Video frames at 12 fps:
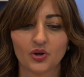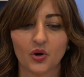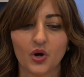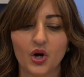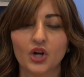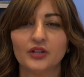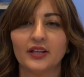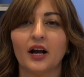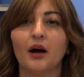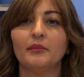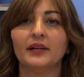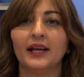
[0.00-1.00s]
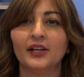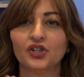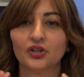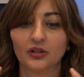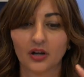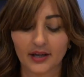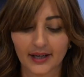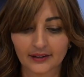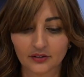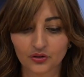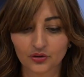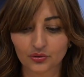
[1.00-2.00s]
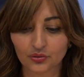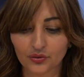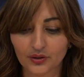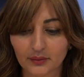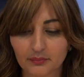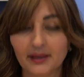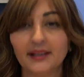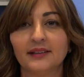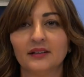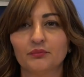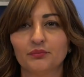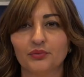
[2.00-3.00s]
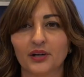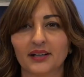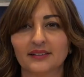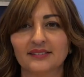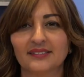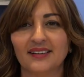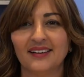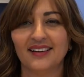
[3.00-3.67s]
So the combination connecting to the building blocks